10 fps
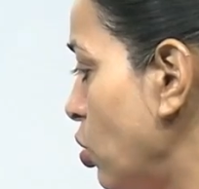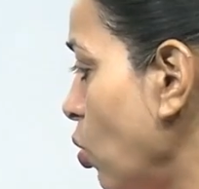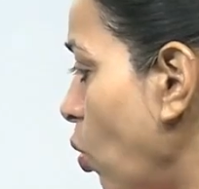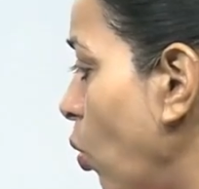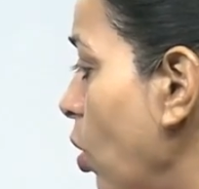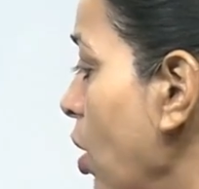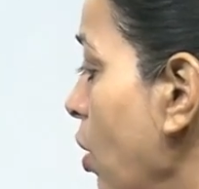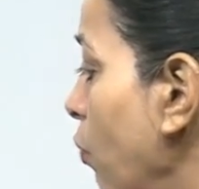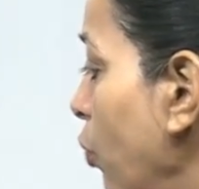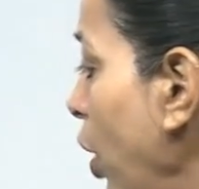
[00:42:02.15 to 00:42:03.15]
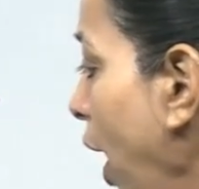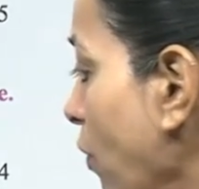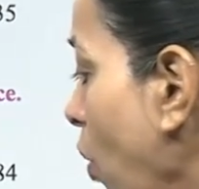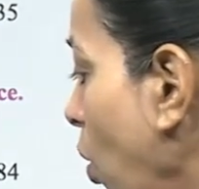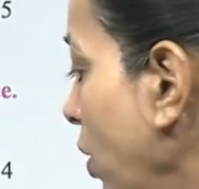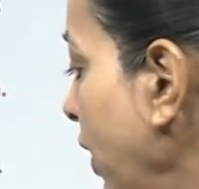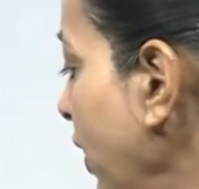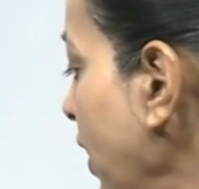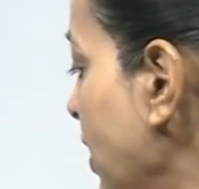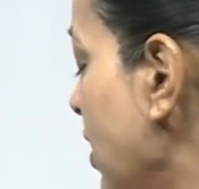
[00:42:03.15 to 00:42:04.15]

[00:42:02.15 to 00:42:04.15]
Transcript: So we have already